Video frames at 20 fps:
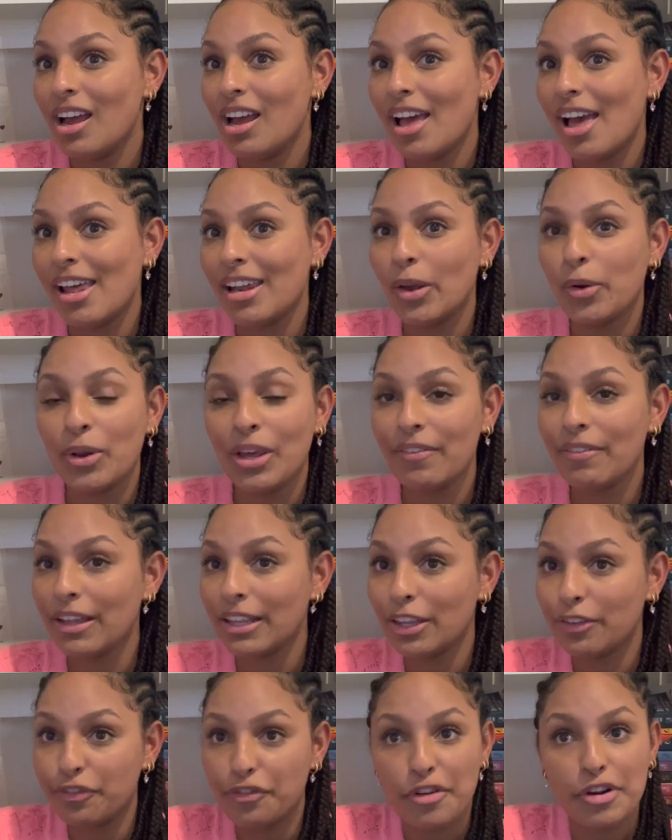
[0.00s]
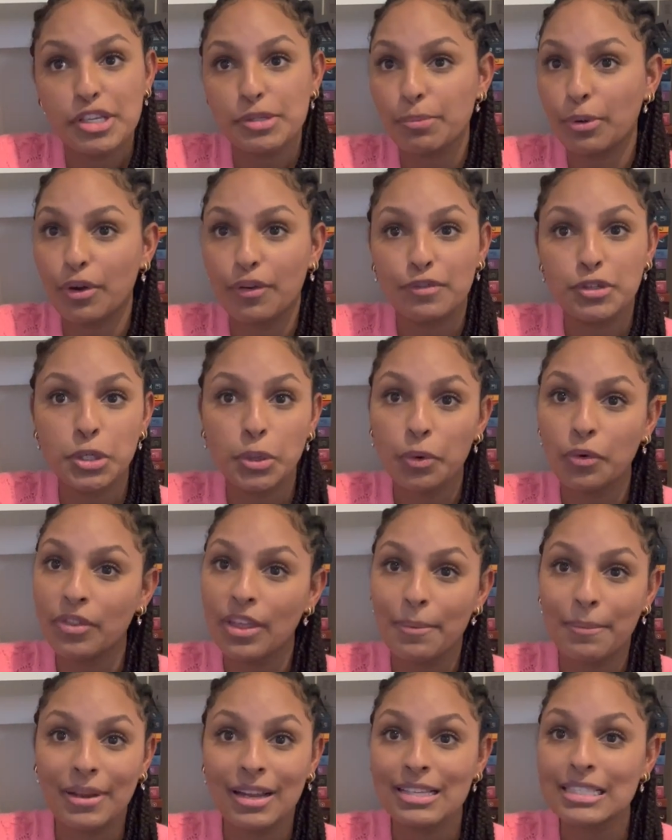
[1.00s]
And I only have like the first book of two of
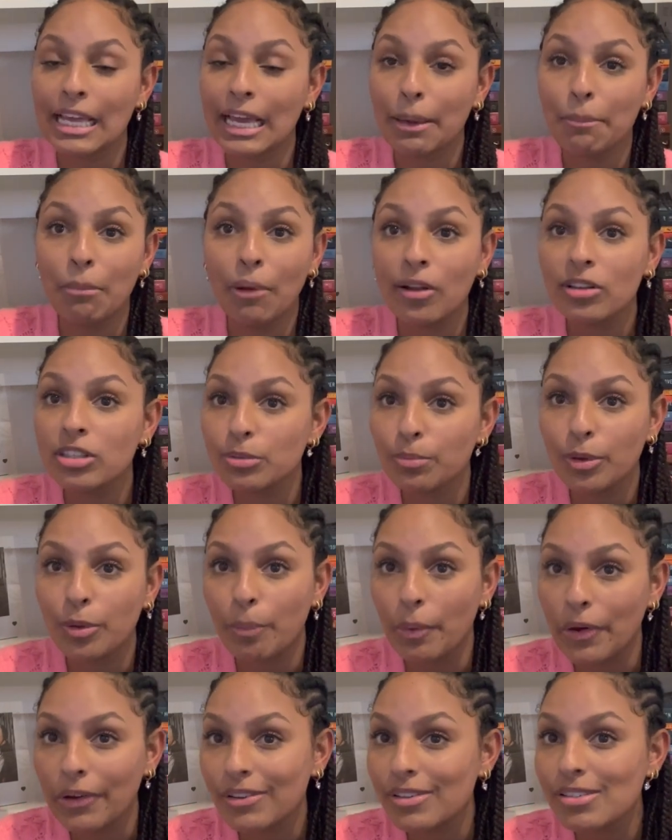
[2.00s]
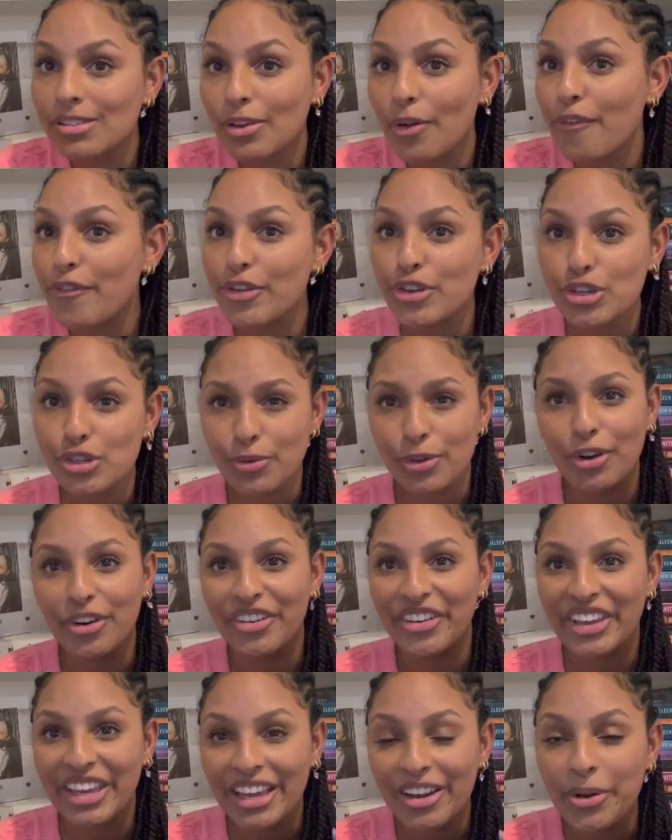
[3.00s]
them, and it's like multiple books. So if you just read on
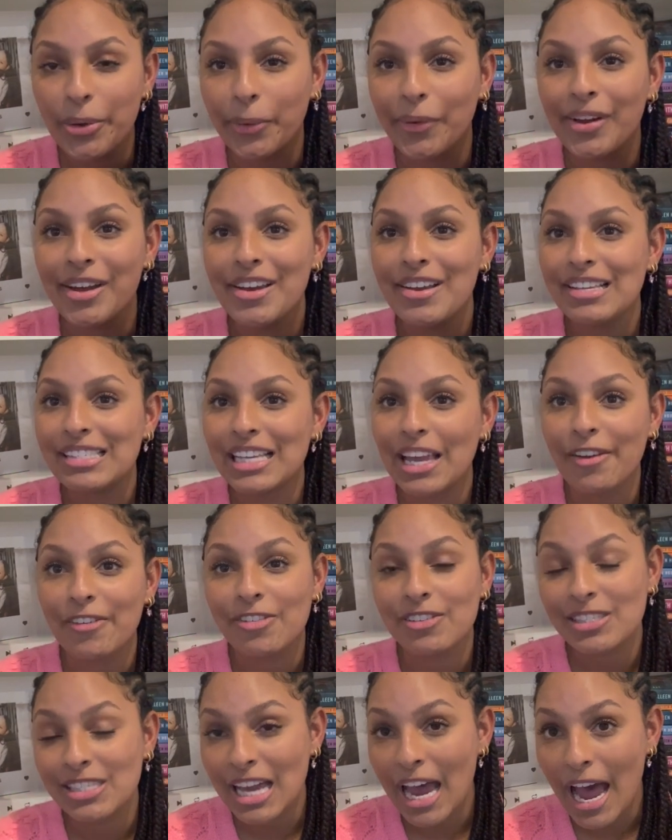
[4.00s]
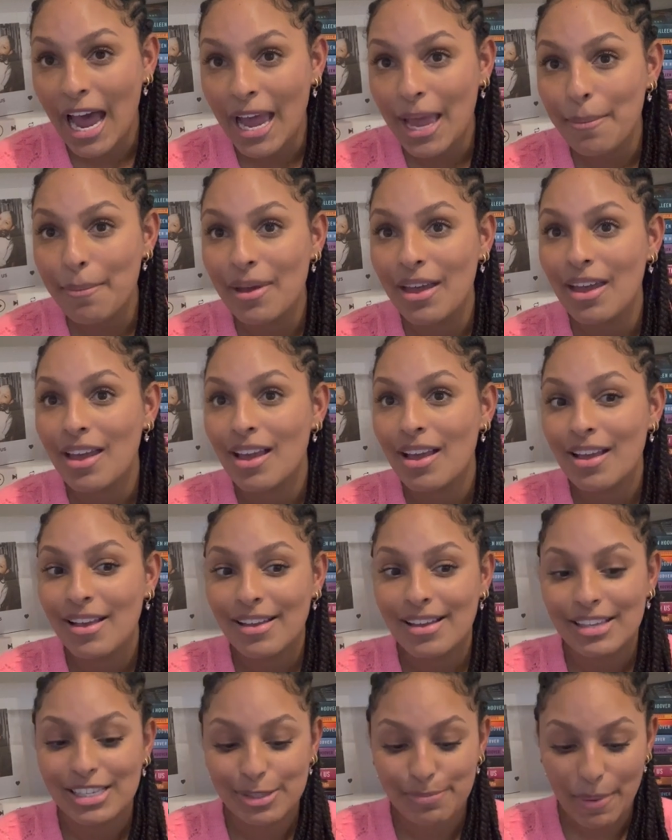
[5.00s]
your Kindle, it saves time,
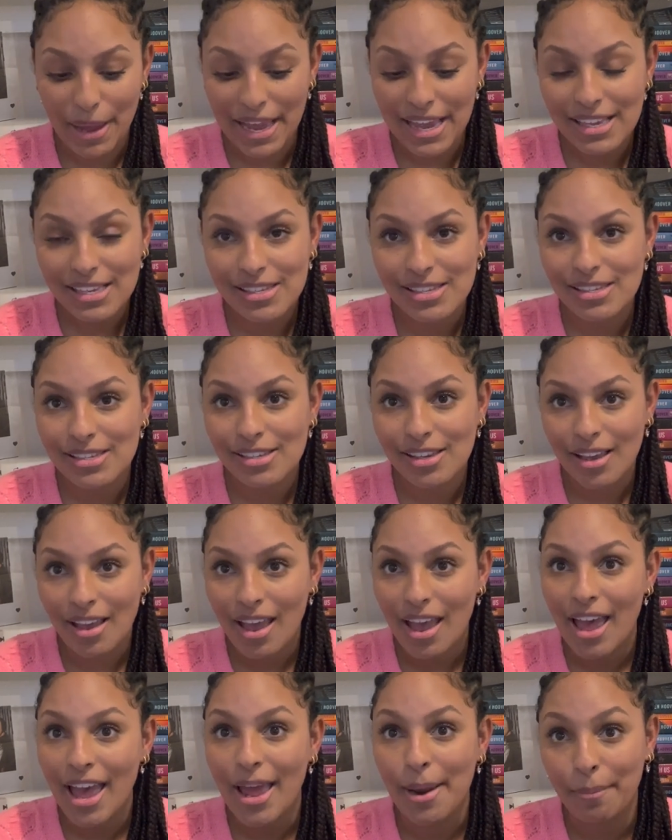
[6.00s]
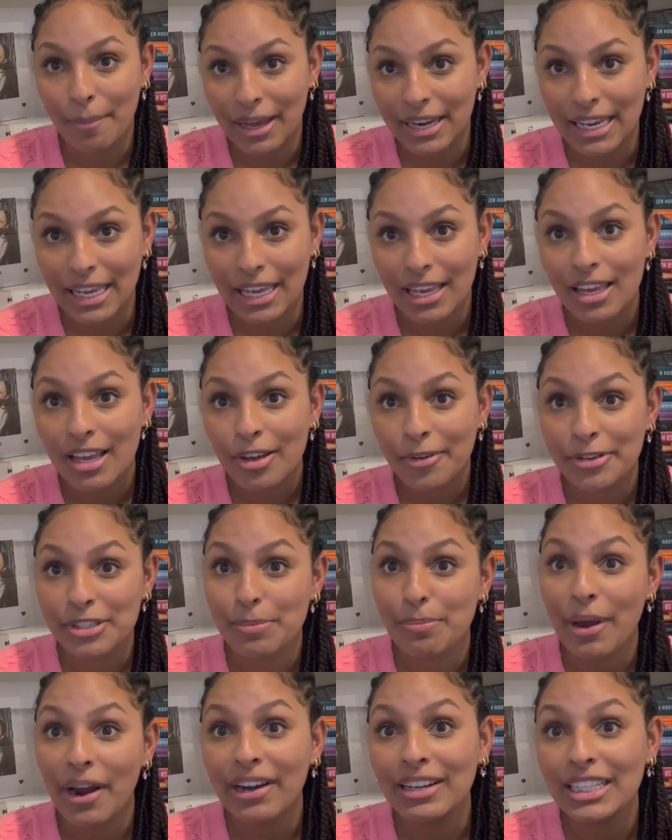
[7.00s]
space, and money, because
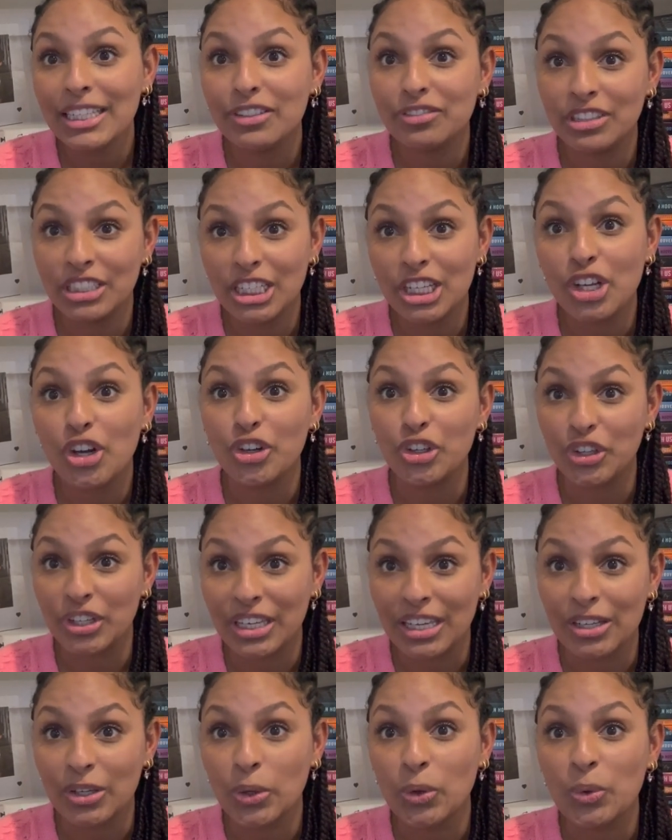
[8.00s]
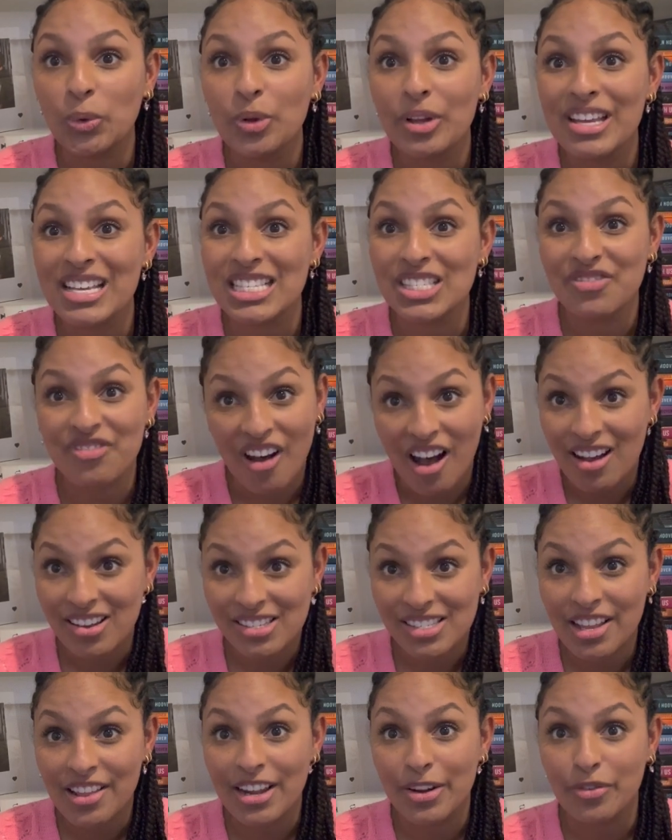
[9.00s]
apparently reading on your Kindle is
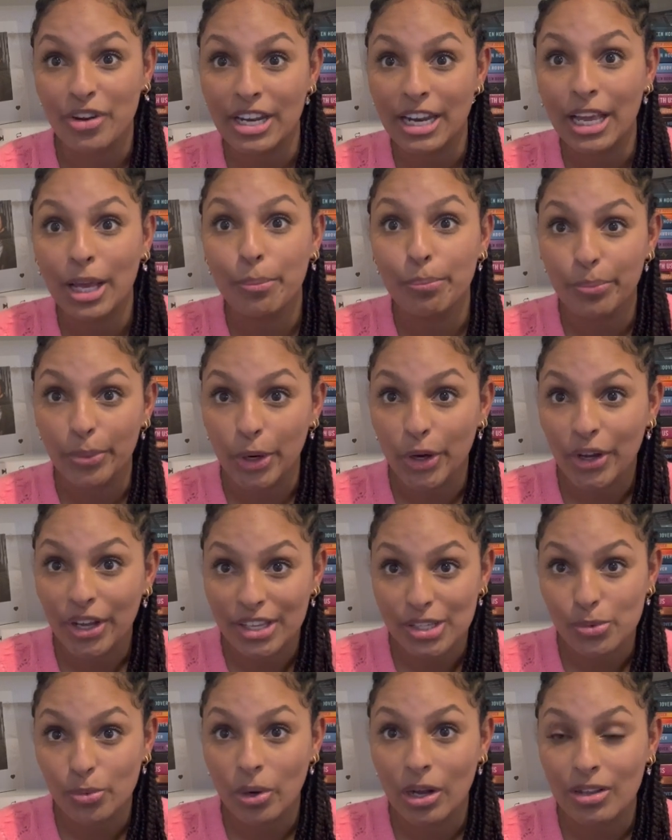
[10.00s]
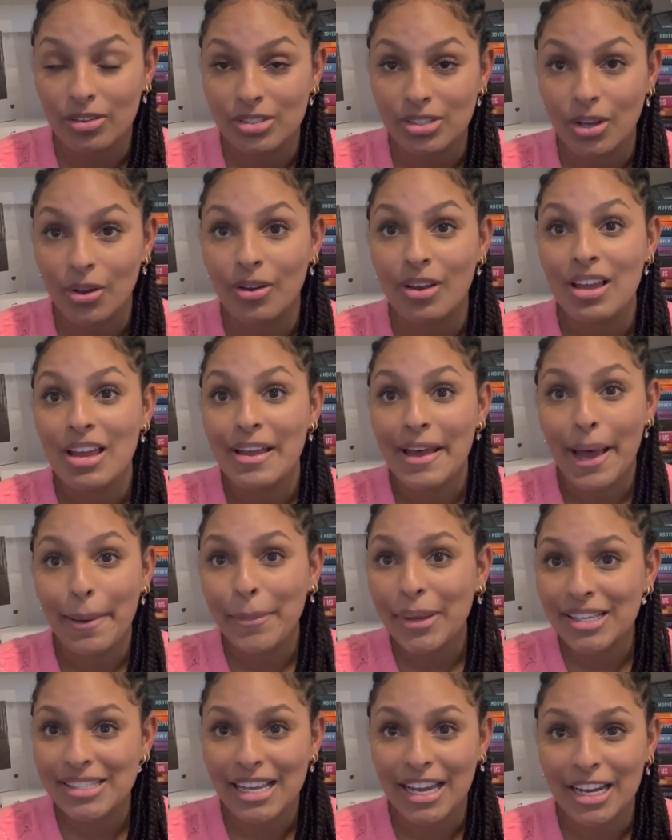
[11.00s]
faster than reading a book as well. So I'm
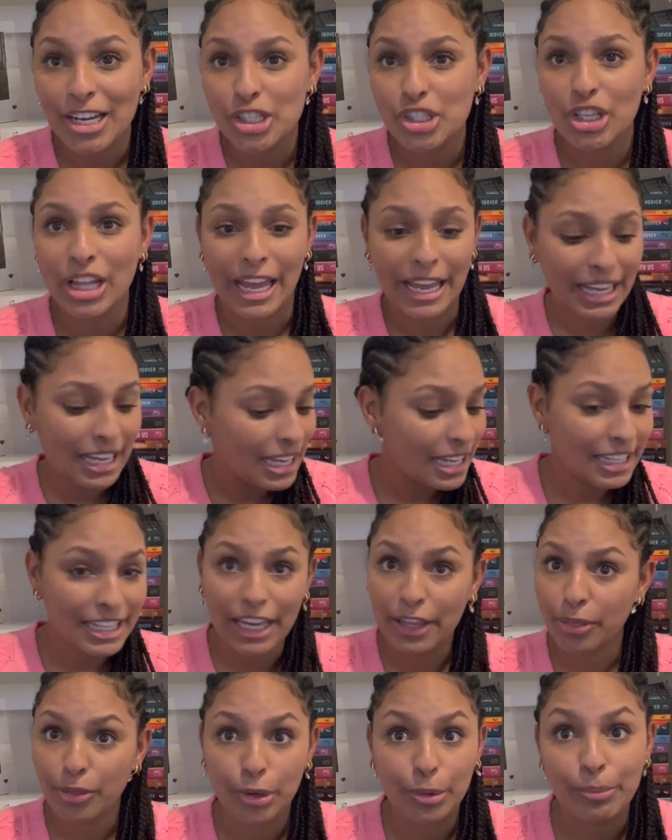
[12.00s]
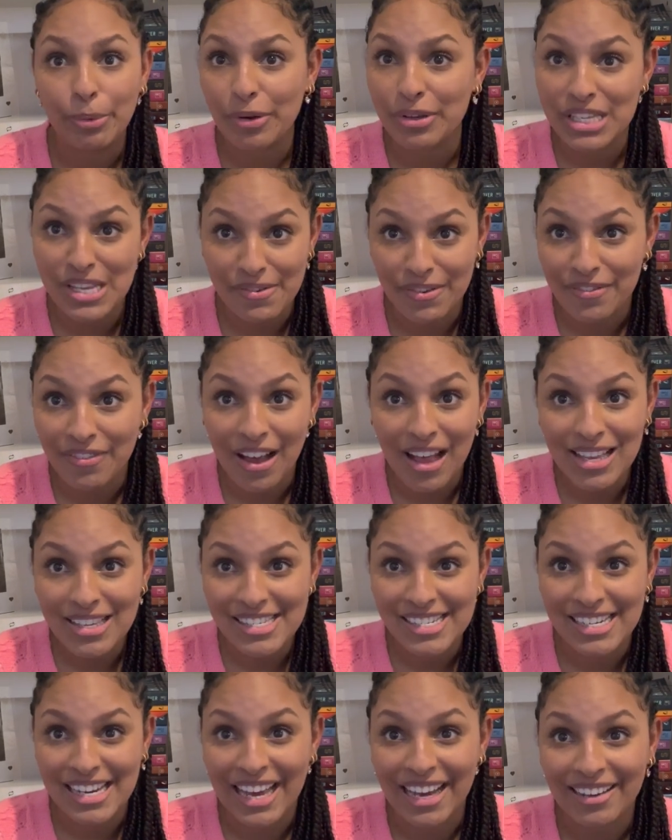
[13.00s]
excited to like get through books even
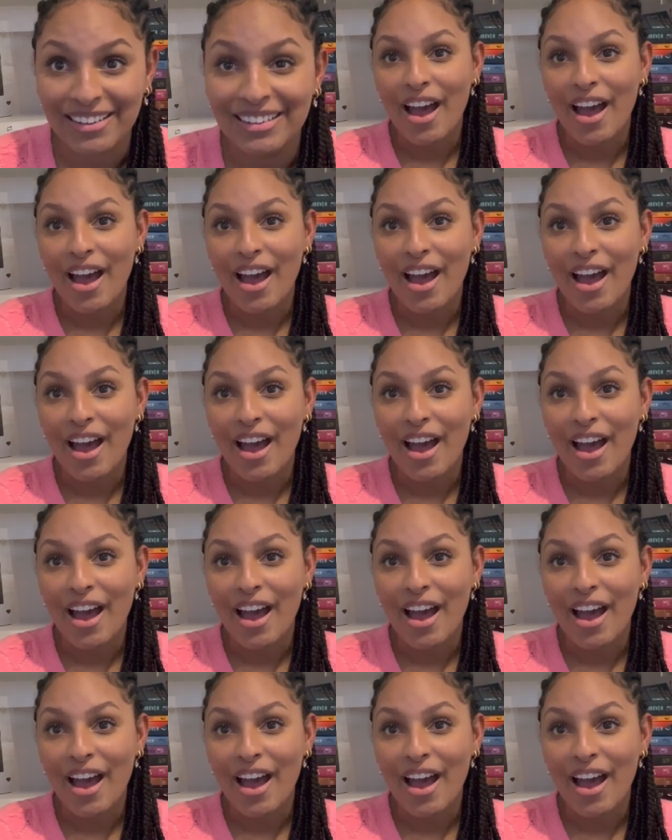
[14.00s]
faster now.